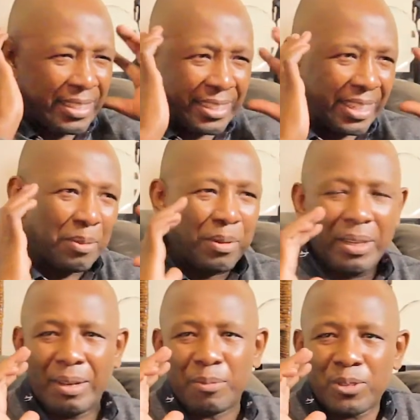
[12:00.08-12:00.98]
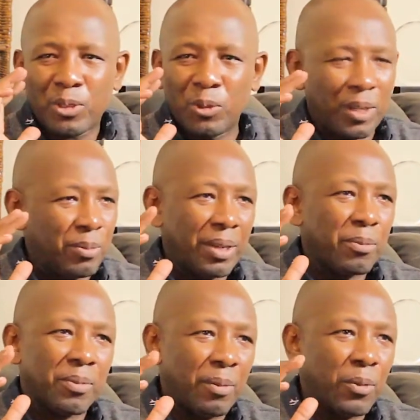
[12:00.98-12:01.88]
checking me. I'm sure. I mean,
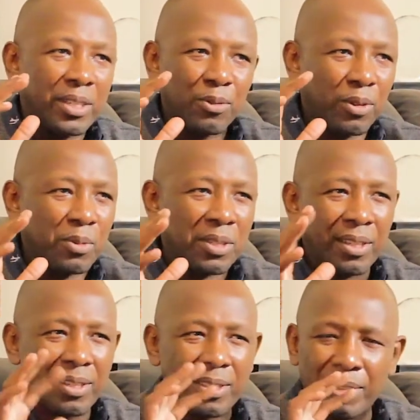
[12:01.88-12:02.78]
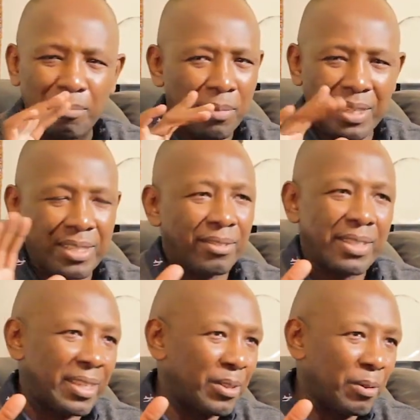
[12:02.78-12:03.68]
I'm, I'm waiting for him to say this massive
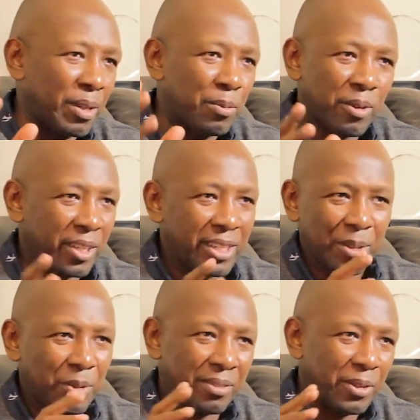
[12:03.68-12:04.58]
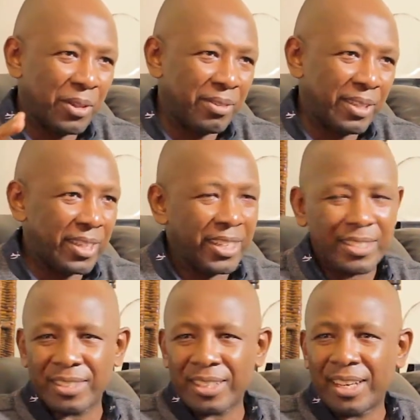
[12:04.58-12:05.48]
internal hemorrhage and whatever, whatever. The guy
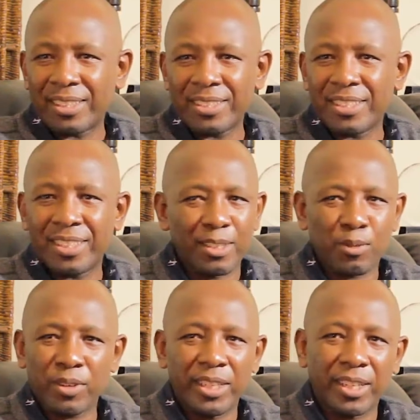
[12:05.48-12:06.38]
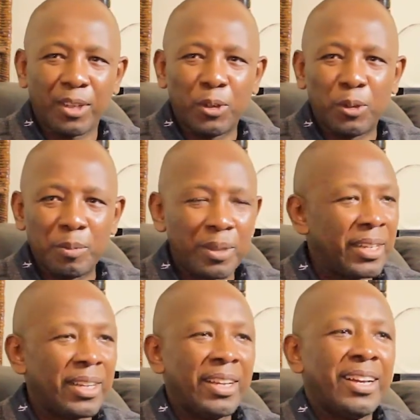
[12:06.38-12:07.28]
says, ah, this kijana is fine. He can go home.
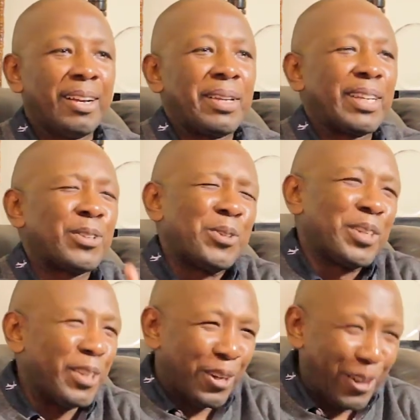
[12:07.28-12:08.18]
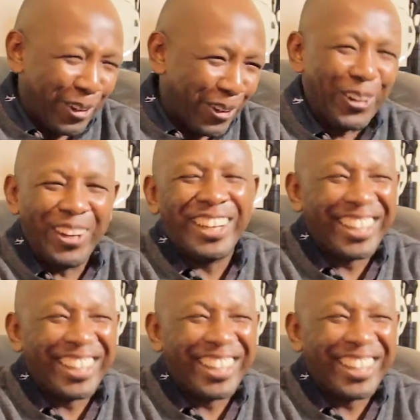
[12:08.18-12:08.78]
I'm like, dude, no.